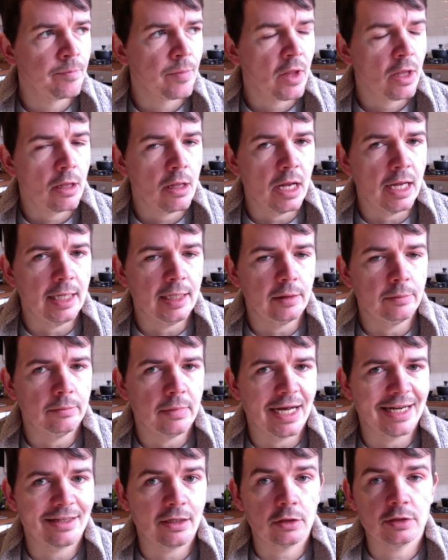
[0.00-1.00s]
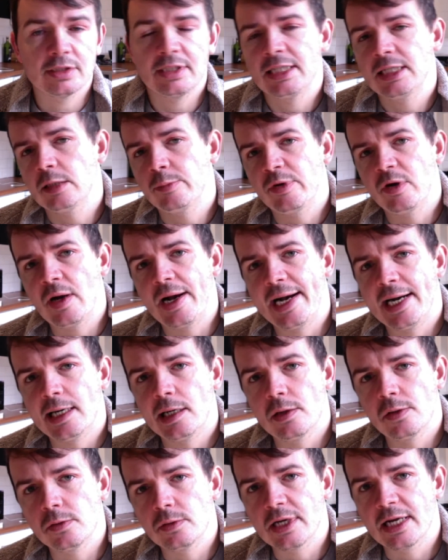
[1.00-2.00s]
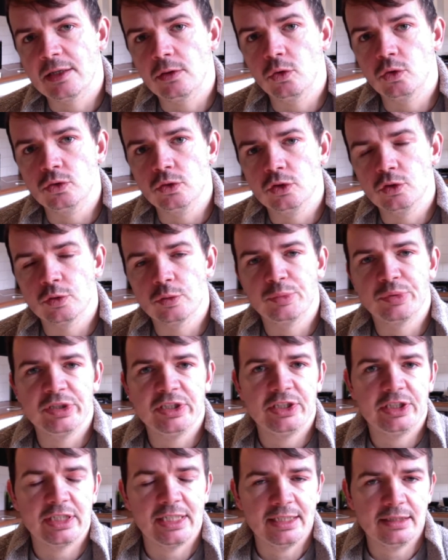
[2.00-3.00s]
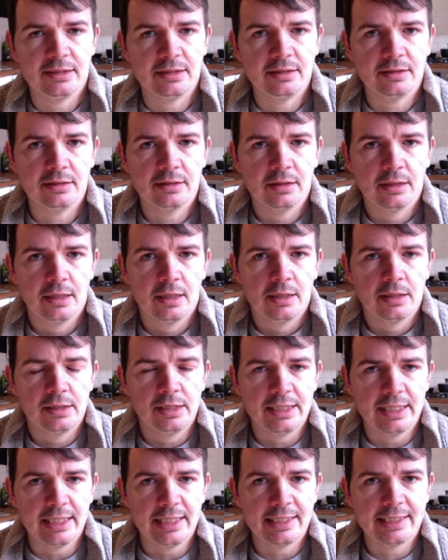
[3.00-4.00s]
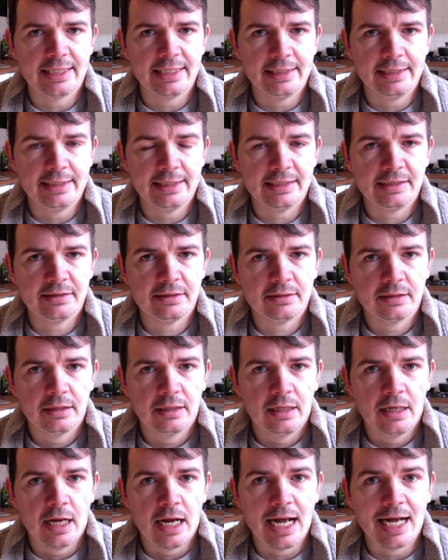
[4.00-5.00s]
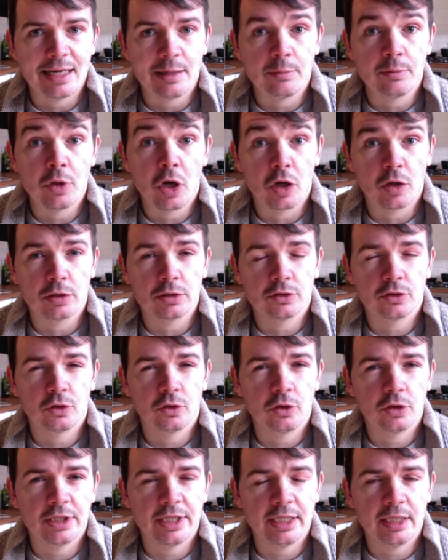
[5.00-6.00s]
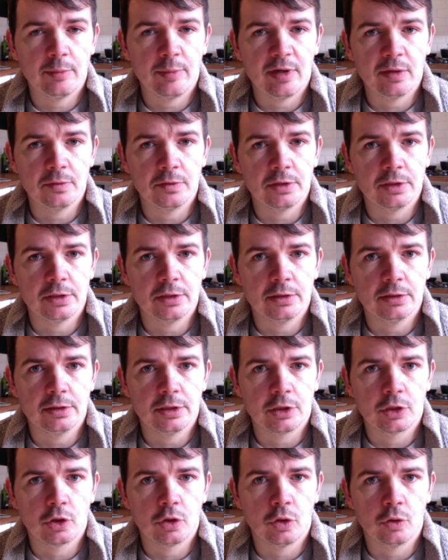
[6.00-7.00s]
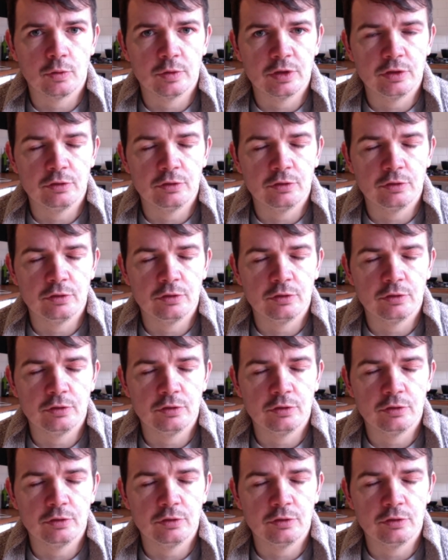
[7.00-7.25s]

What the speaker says: And I got to thinking about how kind of underappreciated the Airking is. And I'm not talking about the current